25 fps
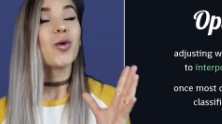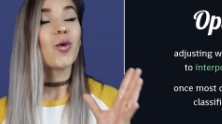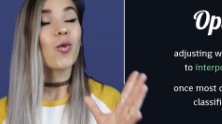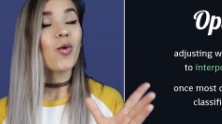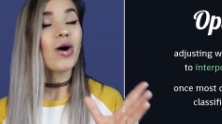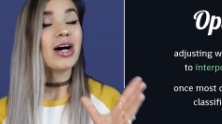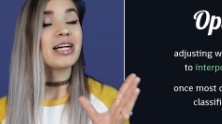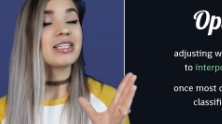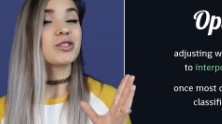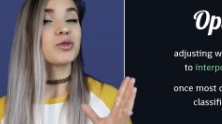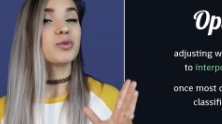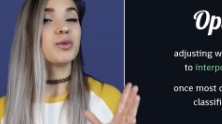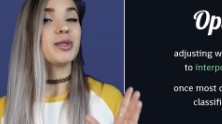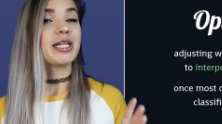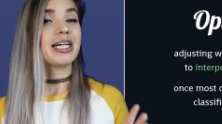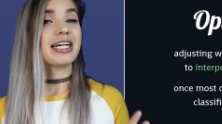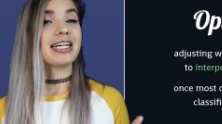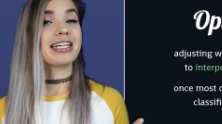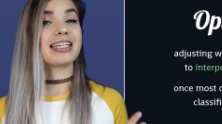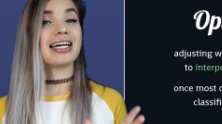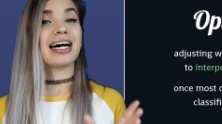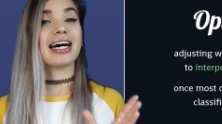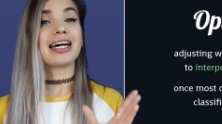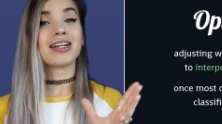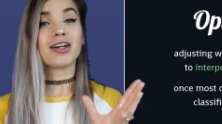once we are
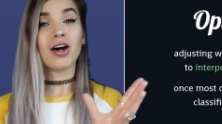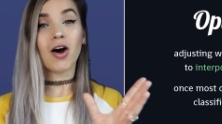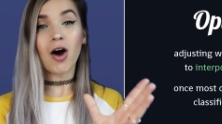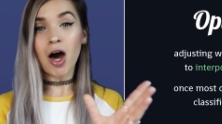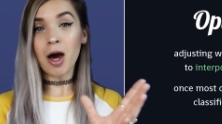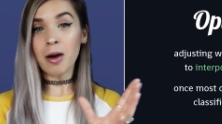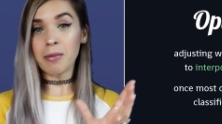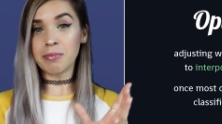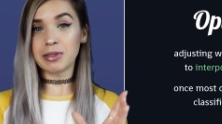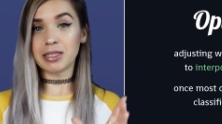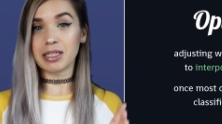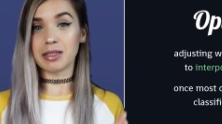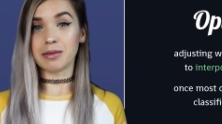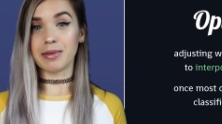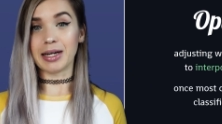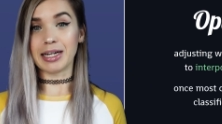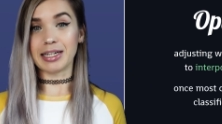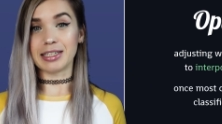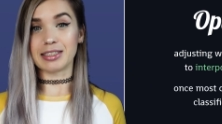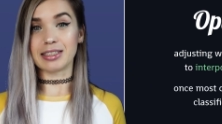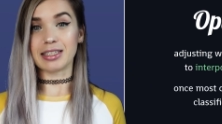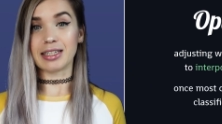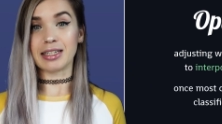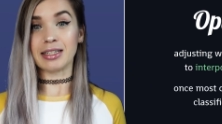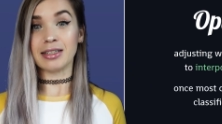done
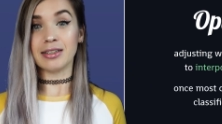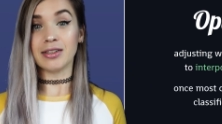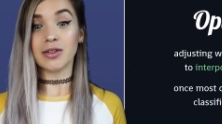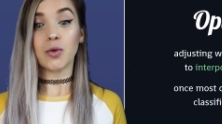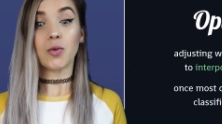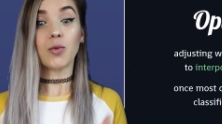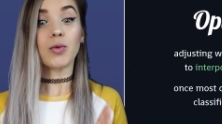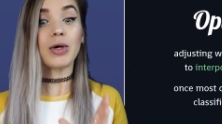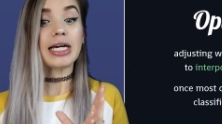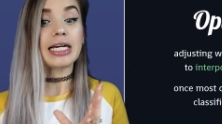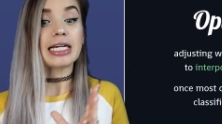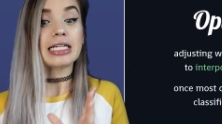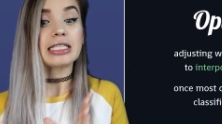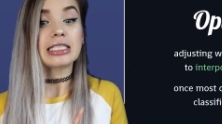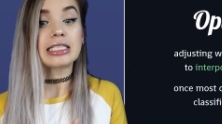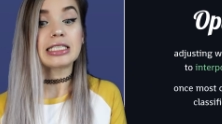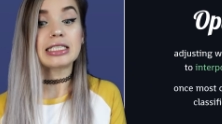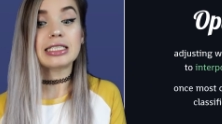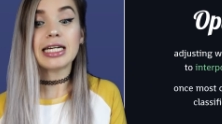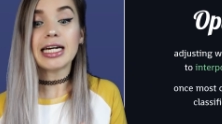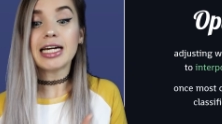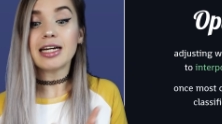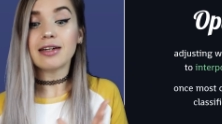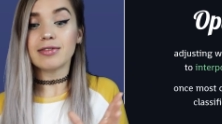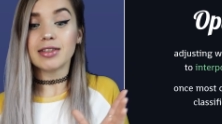optimizing, we can
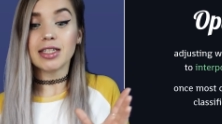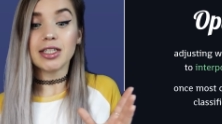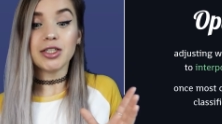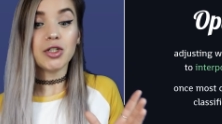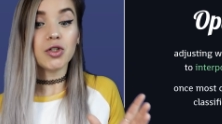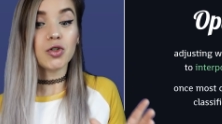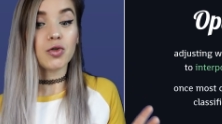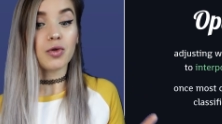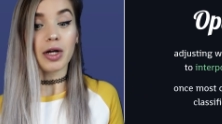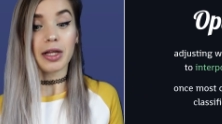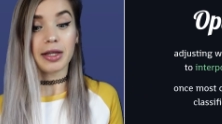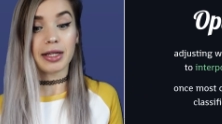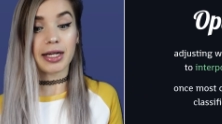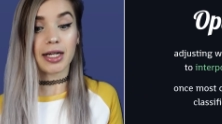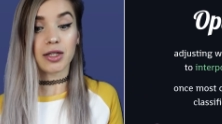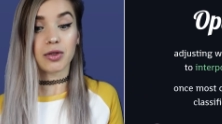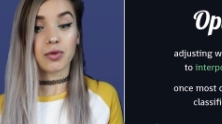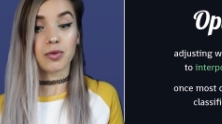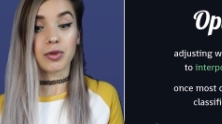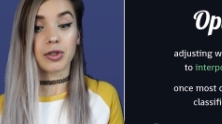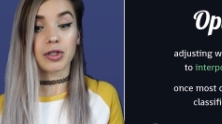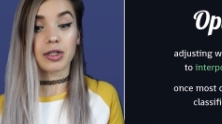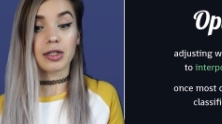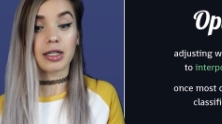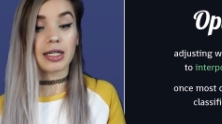save the neural
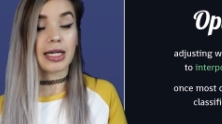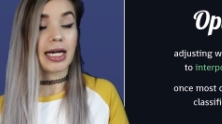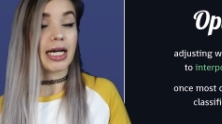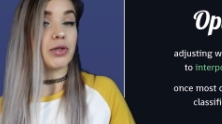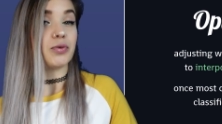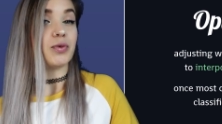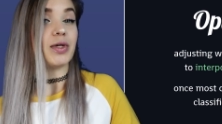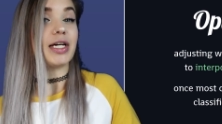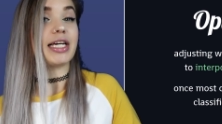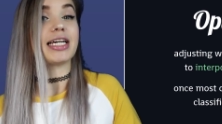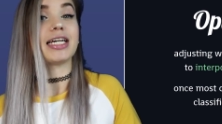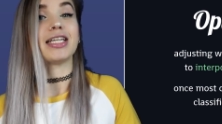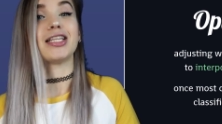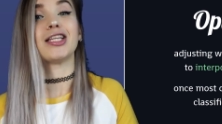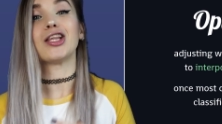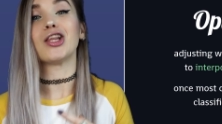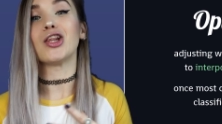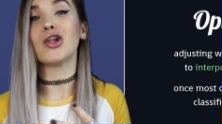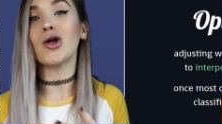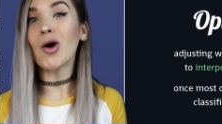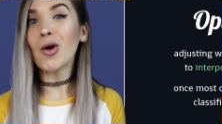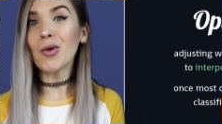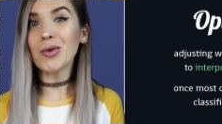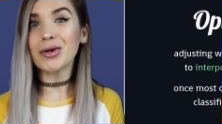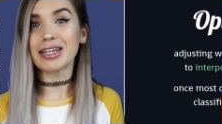network and we can
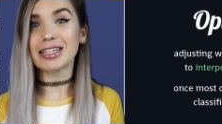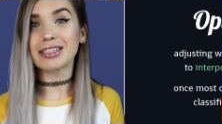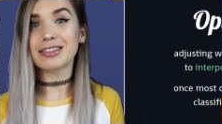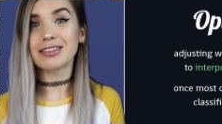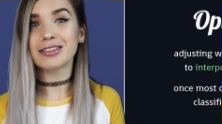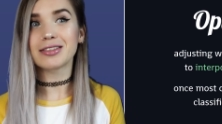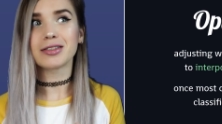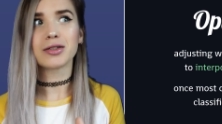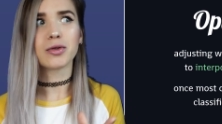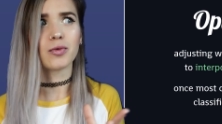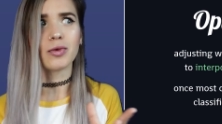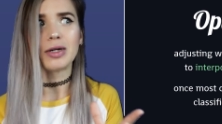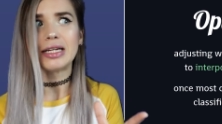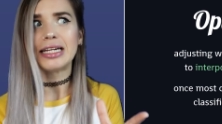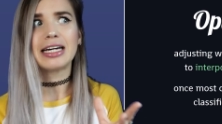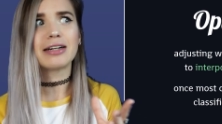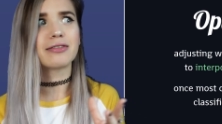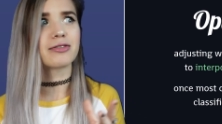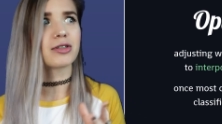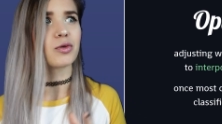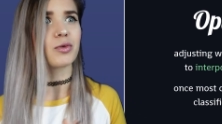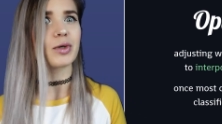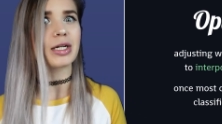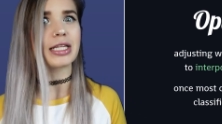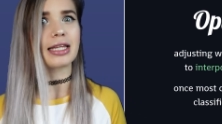load it
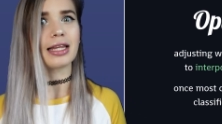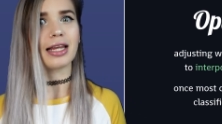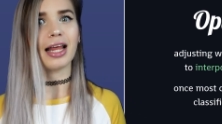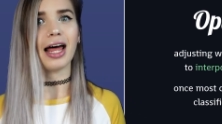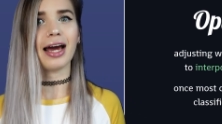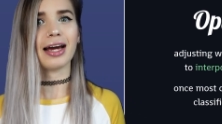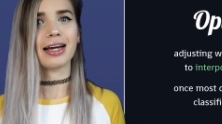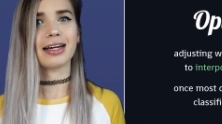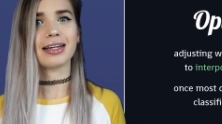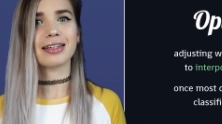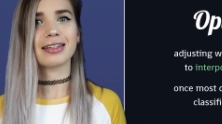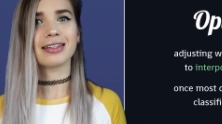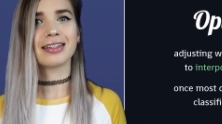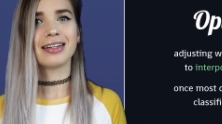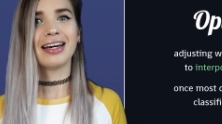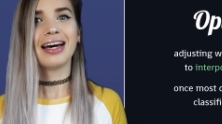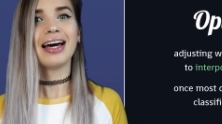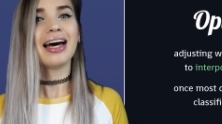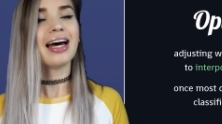whenever we'd like.